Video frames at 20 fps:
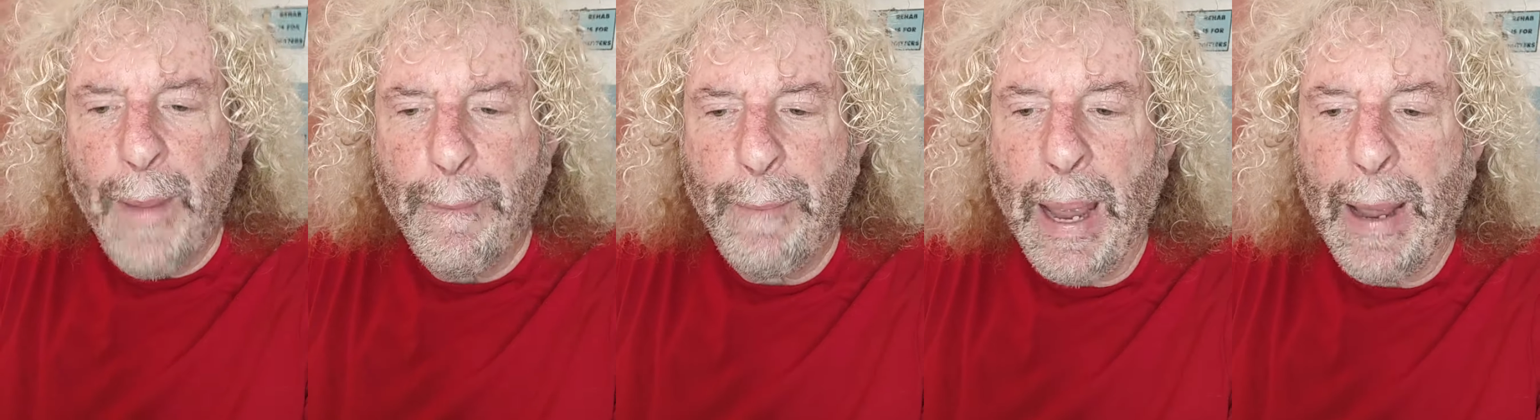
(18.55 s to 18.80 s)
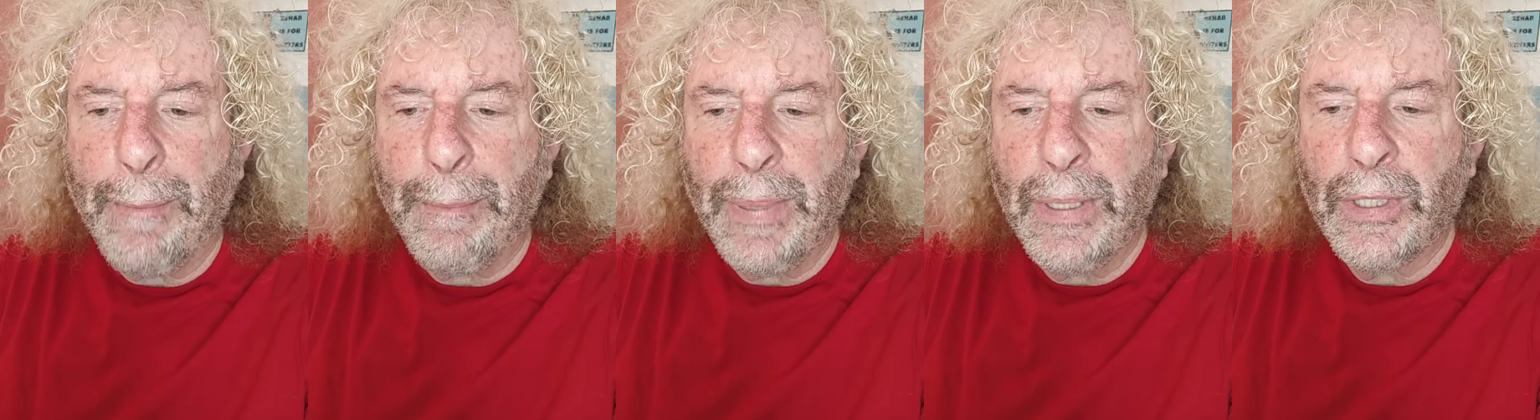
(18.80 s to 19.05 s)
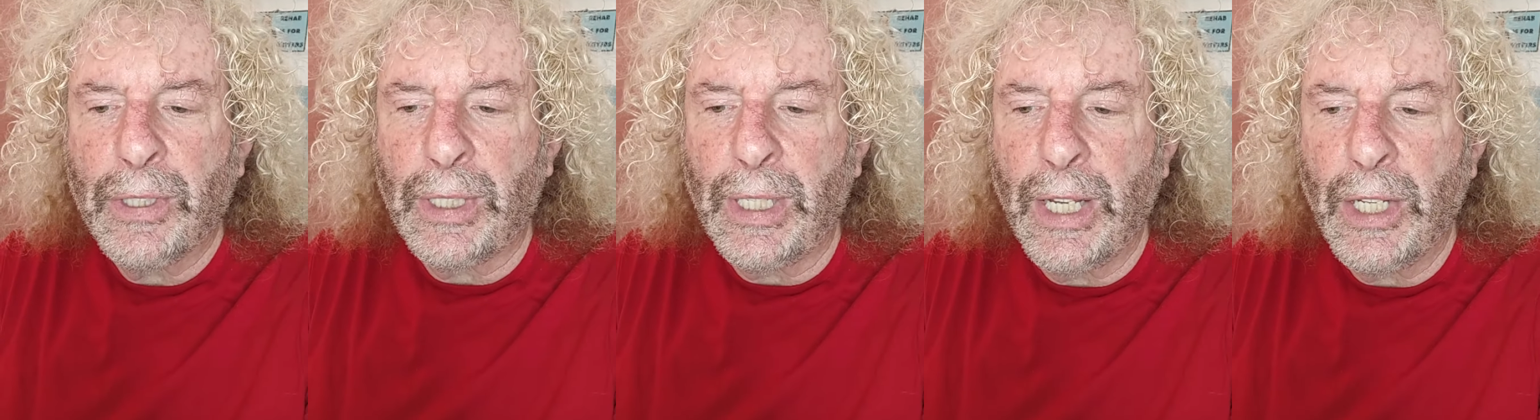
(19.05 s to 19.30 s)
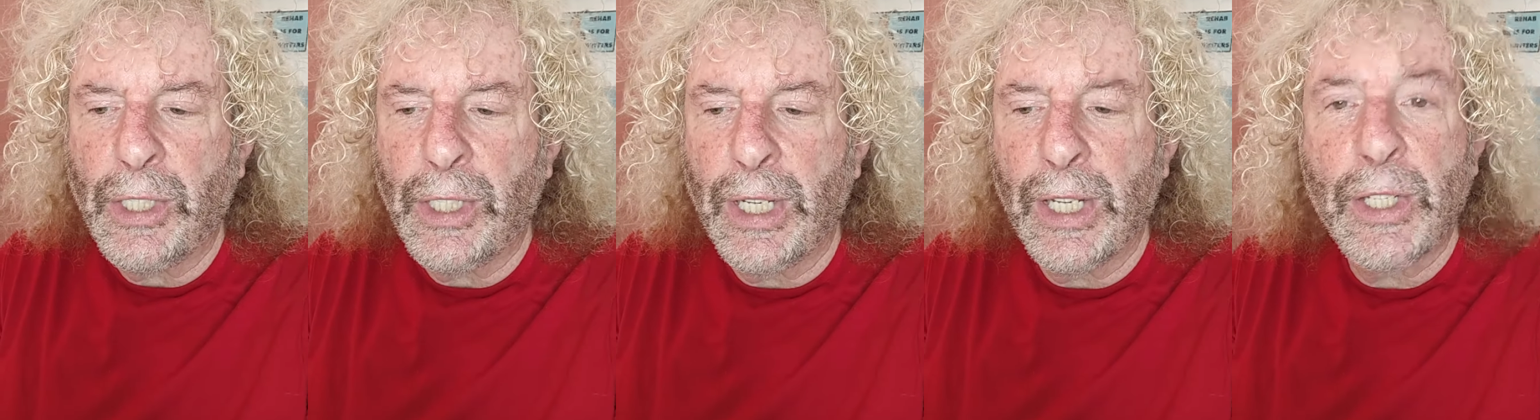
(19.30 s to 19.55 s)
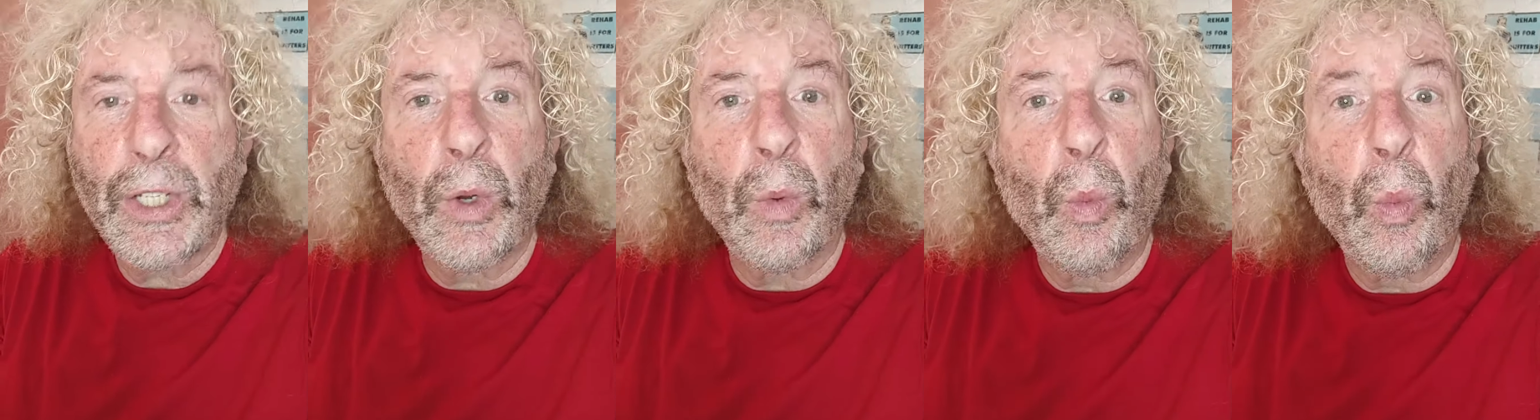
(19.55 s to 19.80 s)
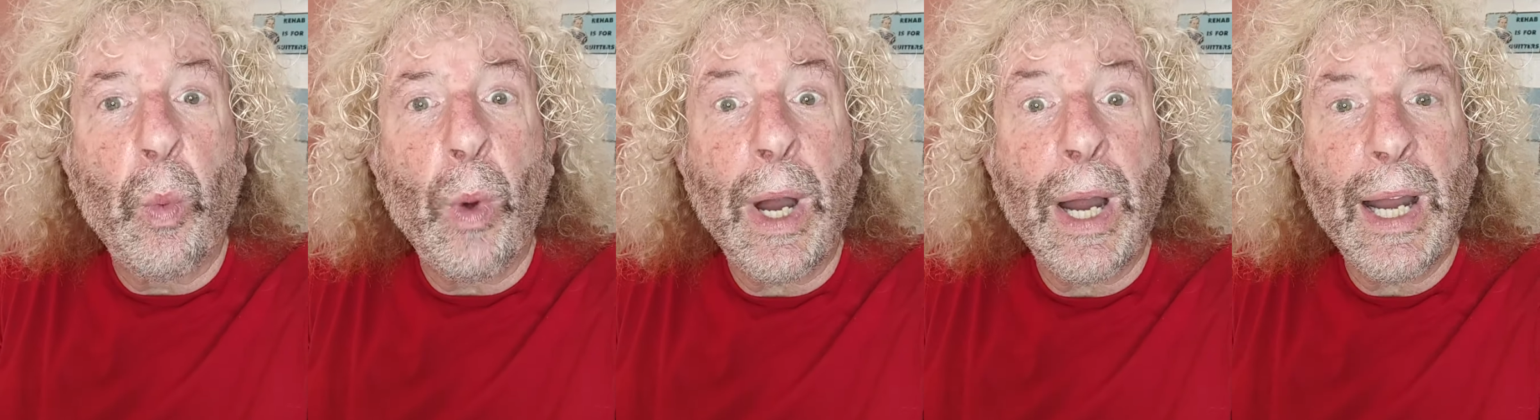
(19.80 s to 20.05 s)
MAP Insulation has a
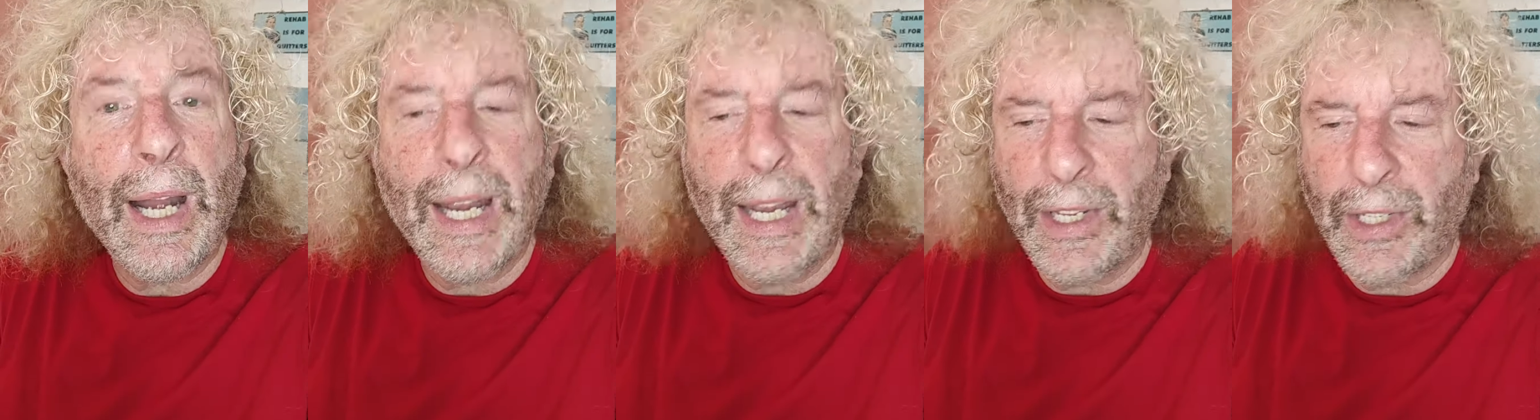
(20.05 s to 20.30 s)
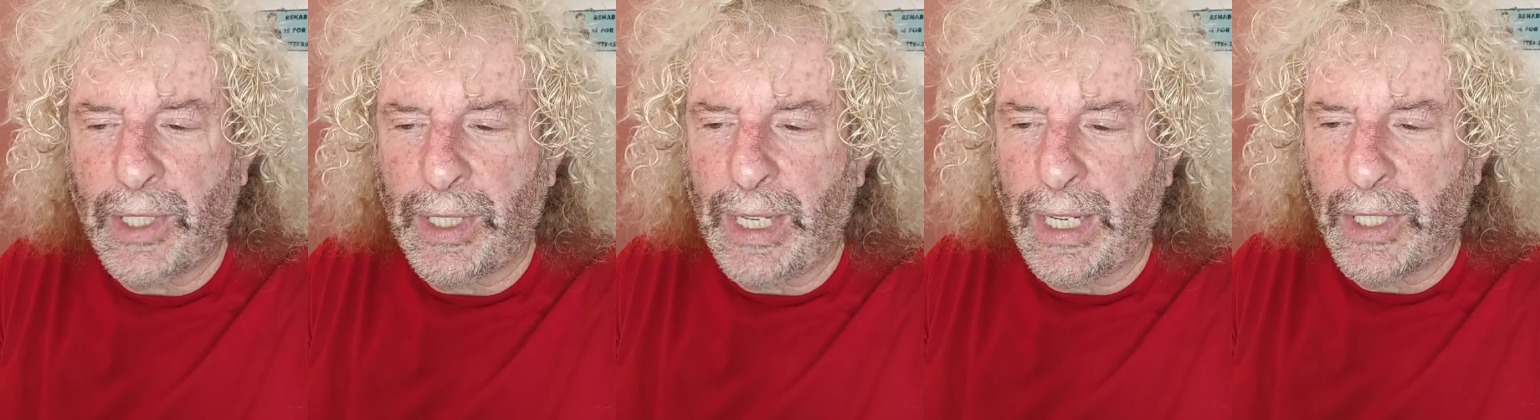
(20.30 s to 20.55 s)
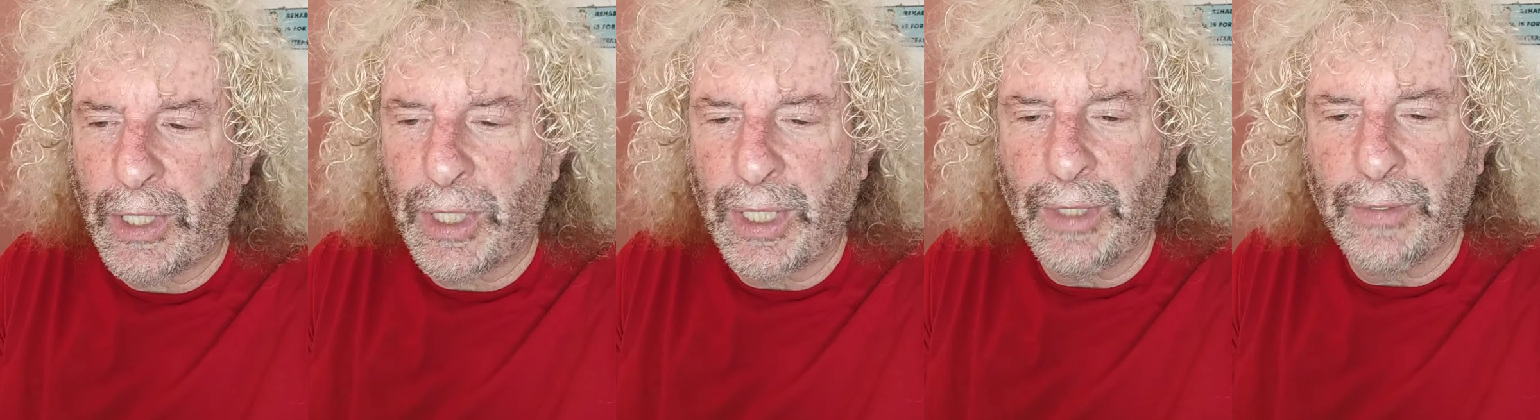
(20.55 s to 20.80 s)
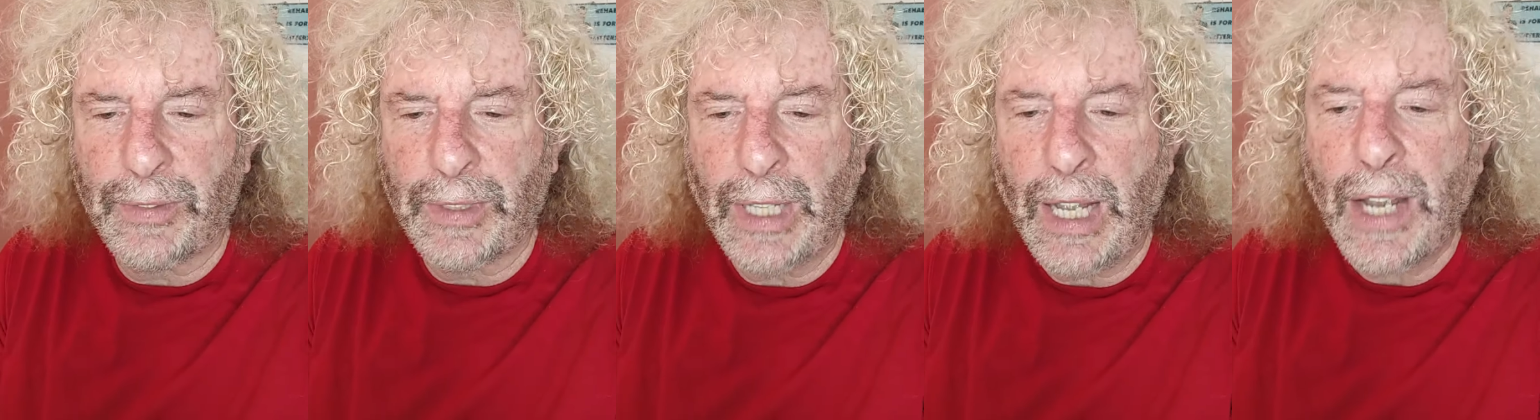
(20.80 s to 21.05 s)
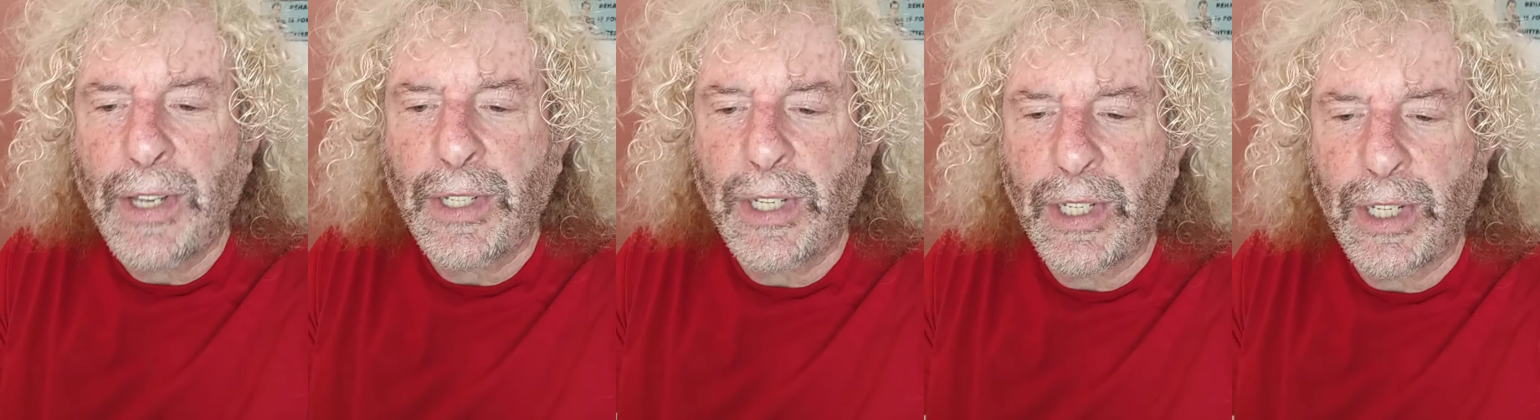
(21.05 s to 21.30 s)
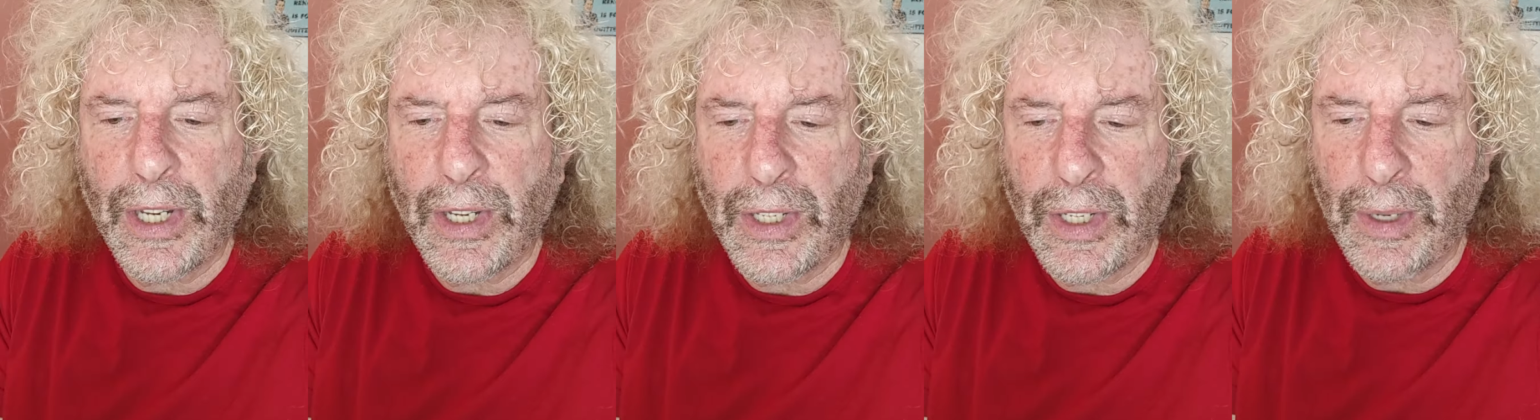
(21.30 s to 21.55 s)
wide selection of closet
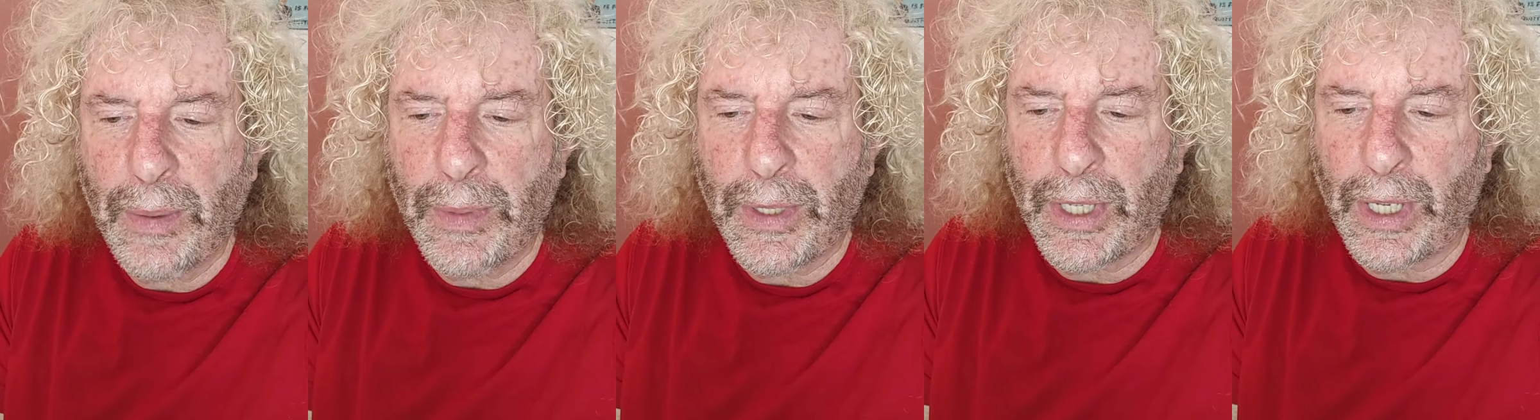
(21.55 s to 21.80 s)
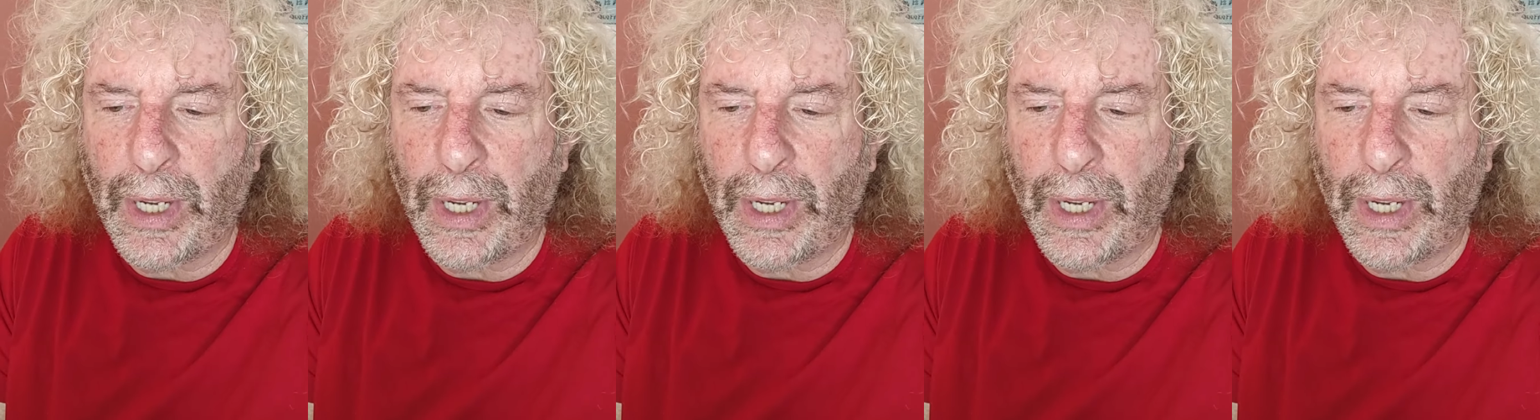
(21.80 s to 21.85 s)
systems.